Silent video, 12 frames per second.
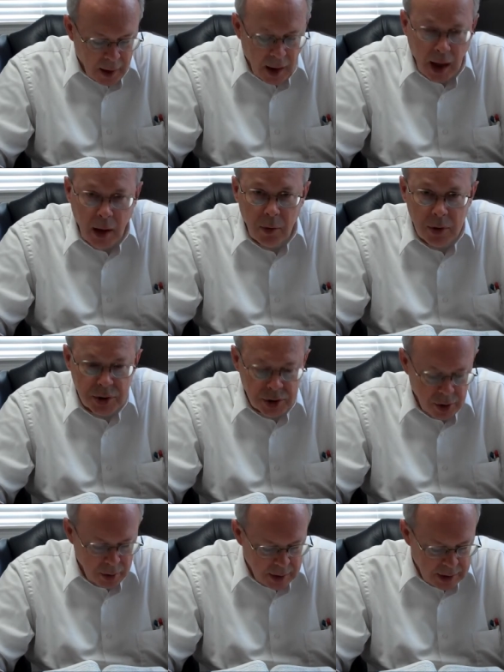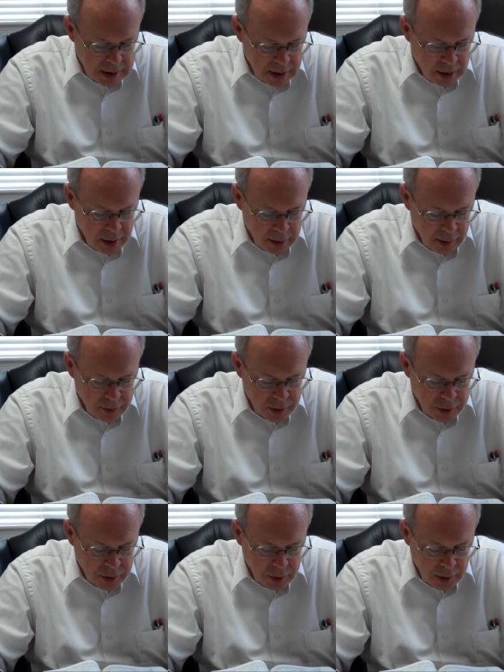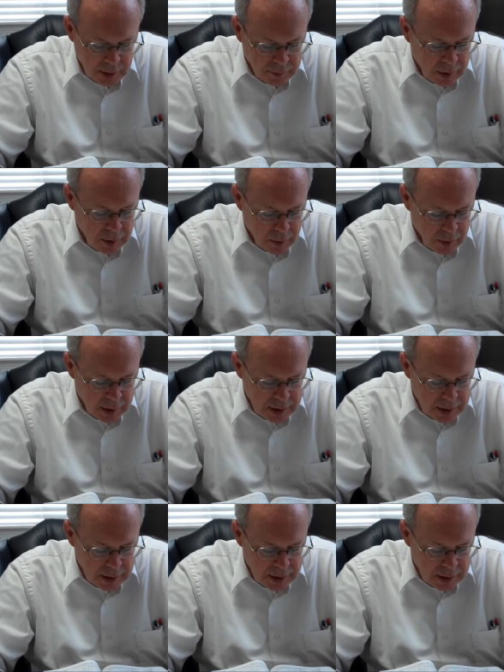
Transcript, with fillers: I will surely tell of the decree of the Lord.